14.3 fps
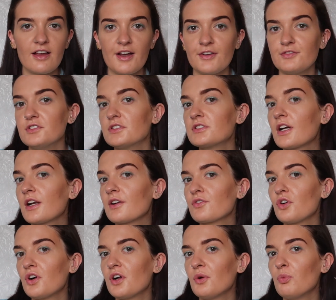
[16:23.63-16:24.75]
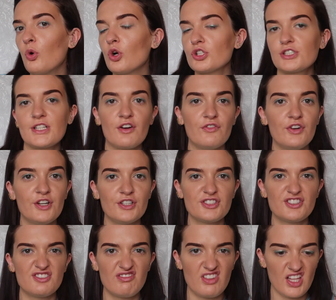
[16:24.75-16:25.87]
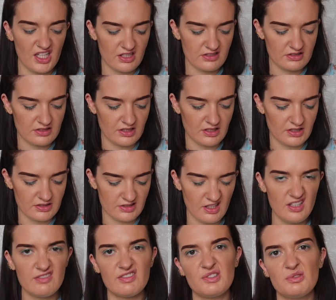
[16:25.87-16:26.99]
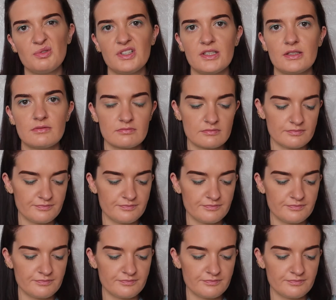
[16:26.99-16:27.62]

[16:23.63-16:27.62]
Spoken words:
I've just kind of got a washed out version of that, so it's kind of annoying.